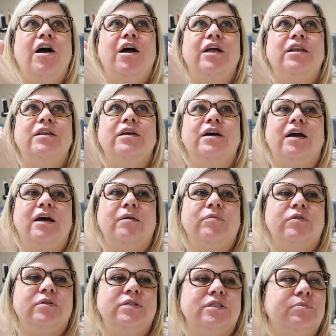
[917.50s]
and I'm
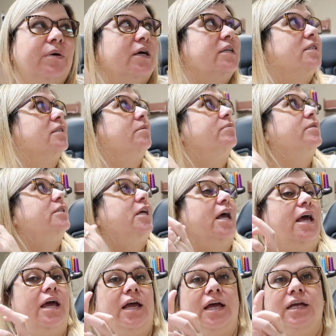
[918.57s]
going to buy some
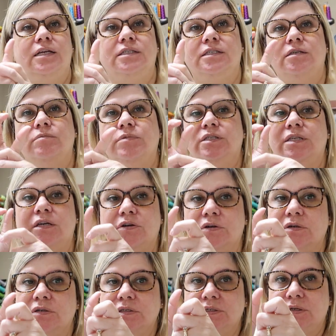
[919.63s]
tags, some
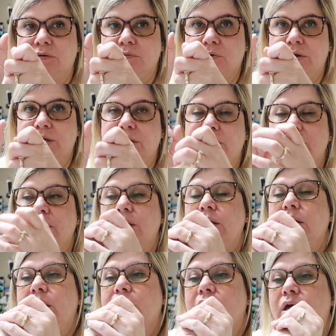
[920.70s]
stickers, right,
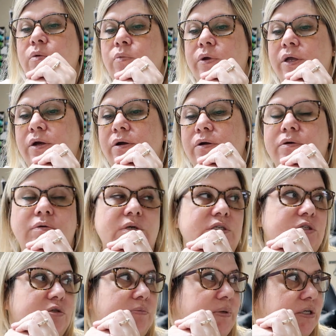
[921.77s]
and we are
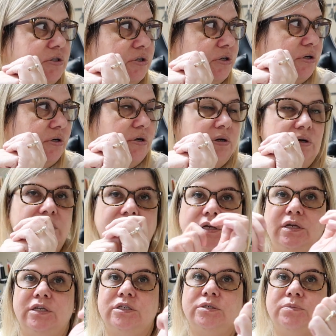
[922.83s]
going to measure
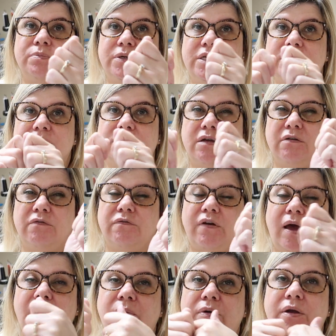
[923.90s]
each piece of
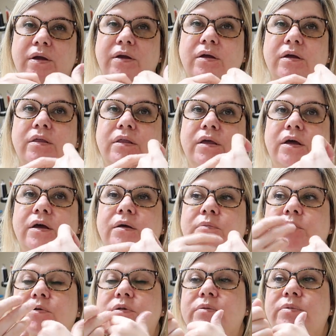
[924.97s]
fabric that
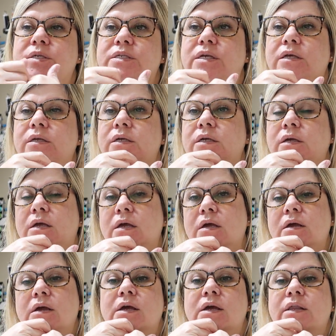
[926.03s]
I'm going to be selling.
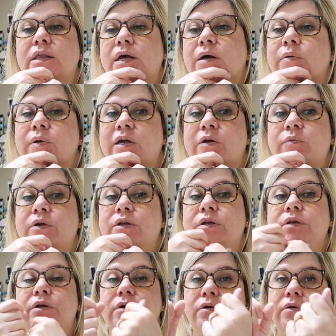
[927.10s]
And that way
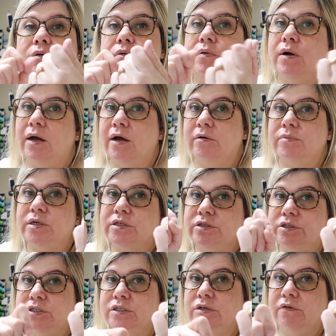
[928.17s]
we know how
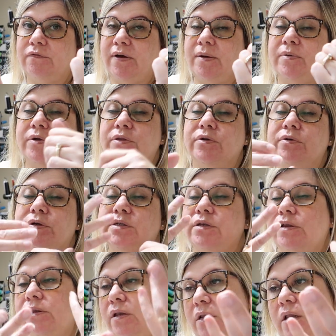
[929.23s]
much fabric there
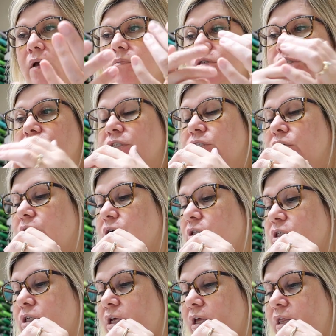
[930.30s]
is and how much to
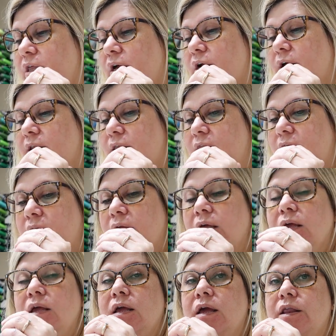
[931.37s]
charge and that kind of thing.
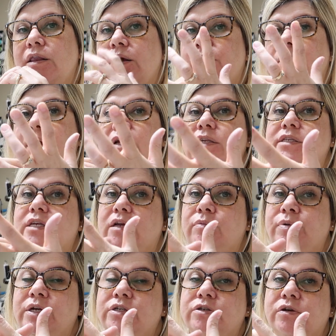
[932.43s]
And that way I can take a
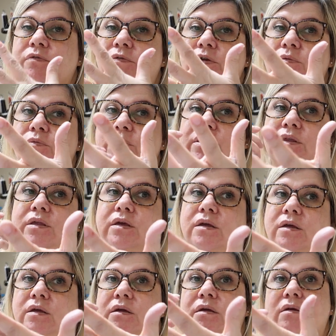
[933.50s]
picture of it with
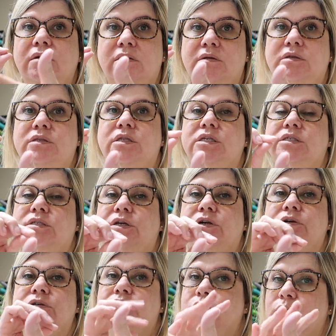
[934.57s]
the
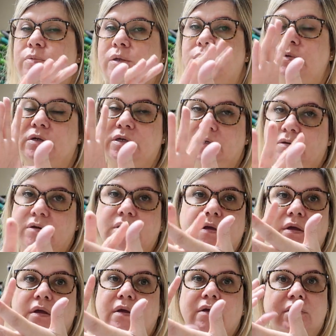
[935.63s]
sticker so people can
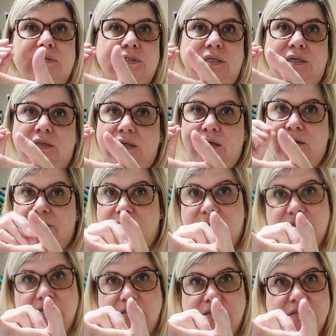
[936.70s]
see that
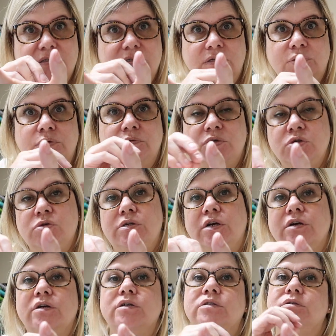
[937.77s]
this is, you know, 2
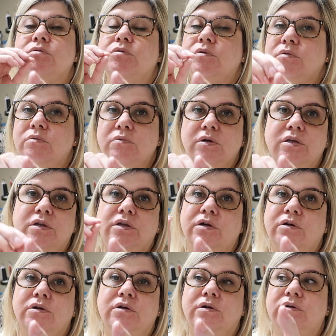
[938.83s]
yards or 1
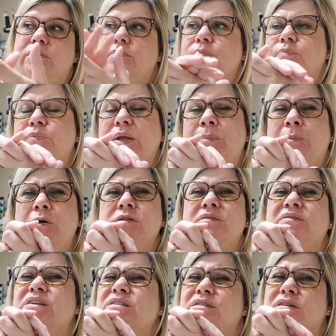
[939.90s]
yard. And most
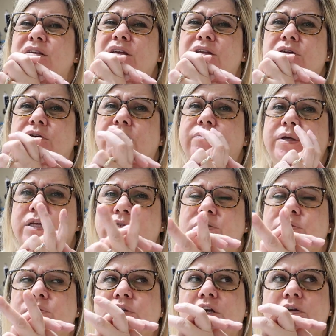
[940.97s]
of it is either going to be a
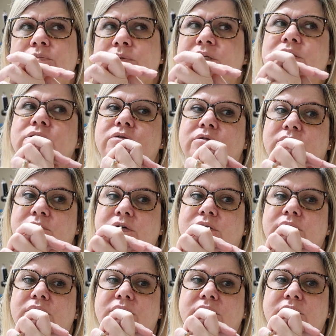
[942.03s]
2 yard piece or
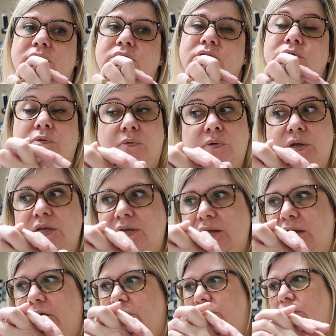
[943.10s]
1 to a
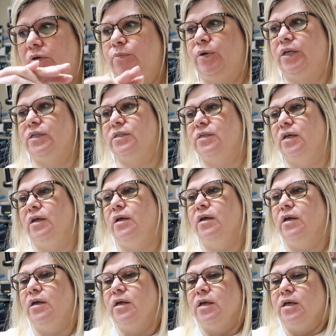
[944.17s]
1.5 yard piece.
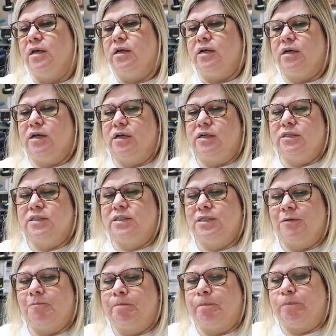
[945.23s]
Because
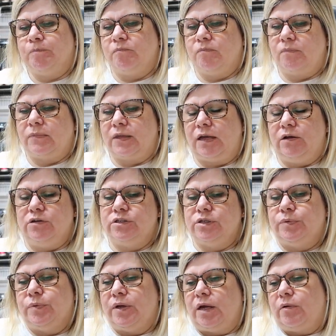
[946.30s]

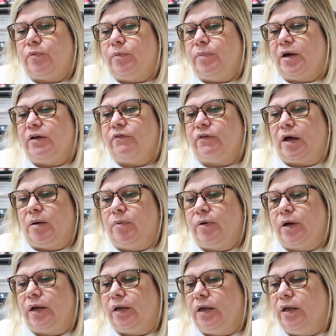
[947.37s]
usually when I would buy
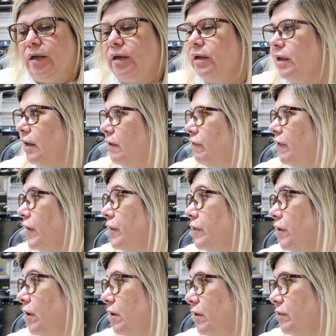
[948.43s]
fabric, if I
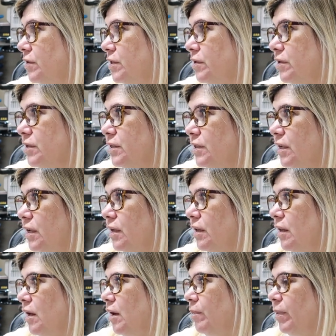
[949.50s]
thought it was going to
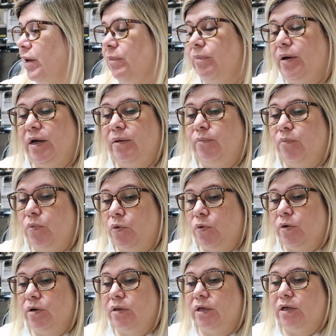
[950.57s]
sell, I might buy
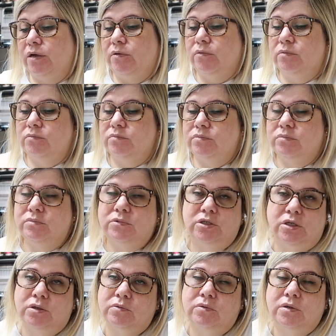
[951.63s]
more, like a, you
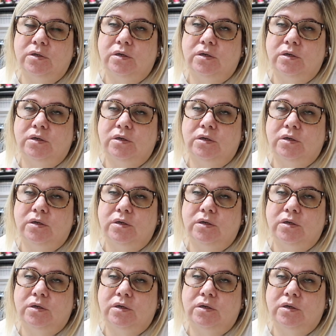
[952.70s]
know,